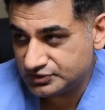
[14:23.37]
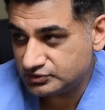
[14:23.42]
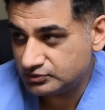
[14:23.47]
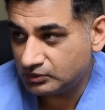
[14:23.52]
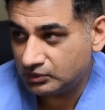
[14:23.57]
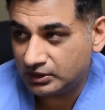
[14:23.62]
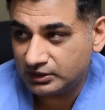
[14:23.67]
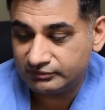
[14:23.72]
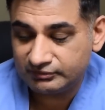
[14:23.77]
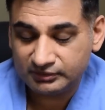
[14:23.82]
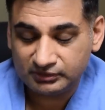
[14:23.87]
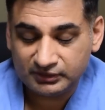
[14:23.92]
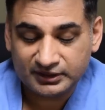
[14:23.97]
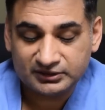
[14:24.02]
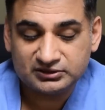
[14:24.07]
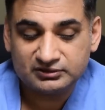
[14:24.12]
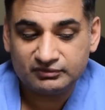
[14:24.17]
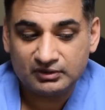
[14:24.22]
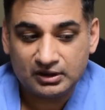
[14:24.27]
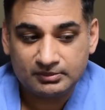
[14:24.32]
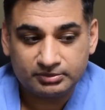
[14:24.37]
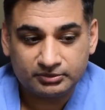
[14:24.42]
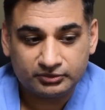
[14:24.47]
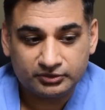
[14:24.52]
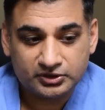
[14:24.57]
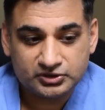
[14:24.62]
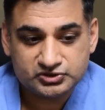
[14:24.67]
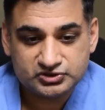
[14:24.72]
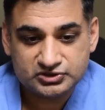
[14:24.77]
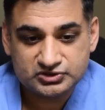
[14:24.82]
I do a lot of elective
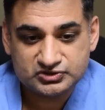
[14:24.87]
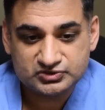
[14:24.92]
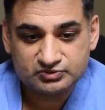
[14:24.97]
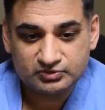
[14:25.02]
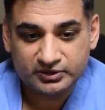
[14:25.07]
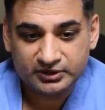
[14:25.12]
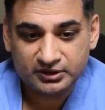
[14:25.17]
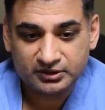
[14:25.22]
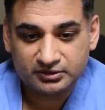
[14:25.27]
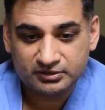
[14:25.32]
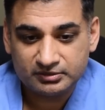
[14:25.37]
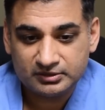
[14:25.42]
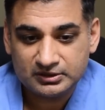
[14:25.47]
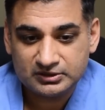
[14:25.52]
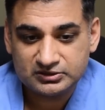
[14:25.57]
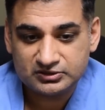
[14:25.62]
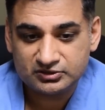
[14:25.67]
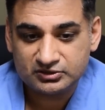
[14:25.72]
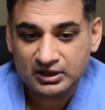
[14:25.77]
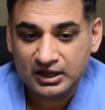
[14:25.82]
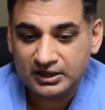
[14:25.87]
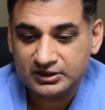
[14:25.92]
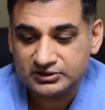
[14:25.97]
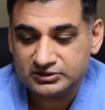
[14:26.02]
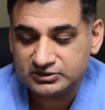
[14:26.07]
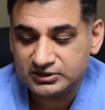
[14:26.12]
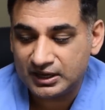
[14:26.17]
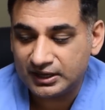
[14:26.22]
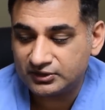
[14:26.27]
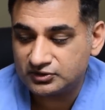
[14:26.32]
operations and they're not
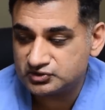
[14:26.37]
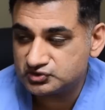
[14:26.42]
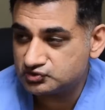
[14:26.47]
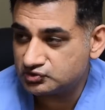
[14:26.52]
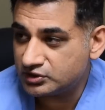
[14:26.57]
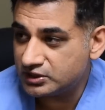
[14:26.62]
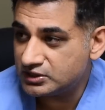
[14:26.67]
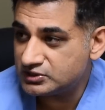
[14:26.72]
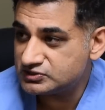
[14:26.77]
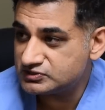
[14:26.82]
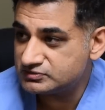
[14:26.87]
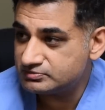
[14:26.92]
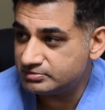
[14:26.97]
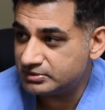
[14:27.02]
in dire straits,